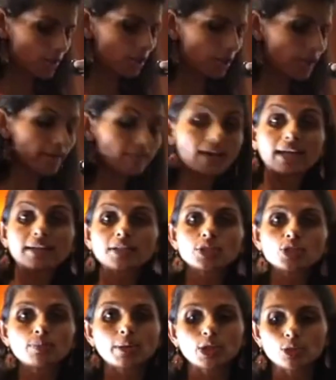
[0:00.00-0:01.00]
now I have added
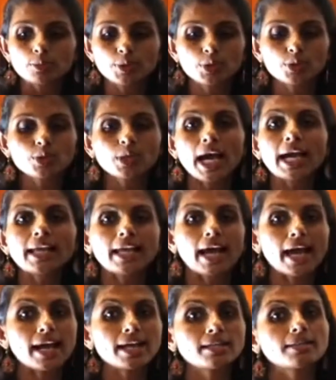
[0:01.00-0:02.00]
tomato puree. I'll
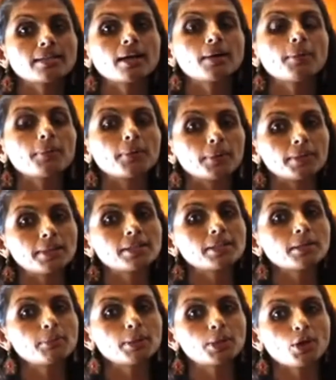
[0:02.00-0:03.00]
add a
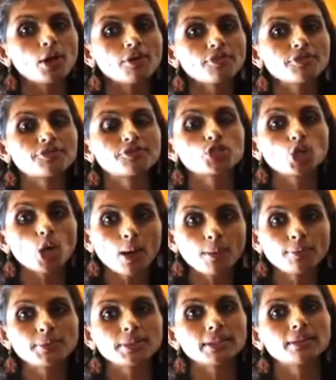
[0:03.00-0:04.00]
little bit of
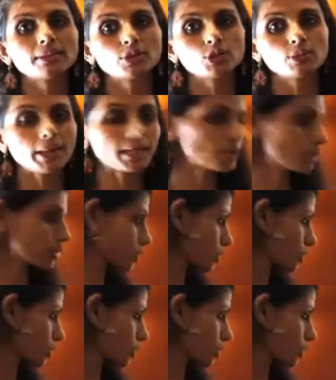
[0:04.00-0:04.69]
chopped tomatoes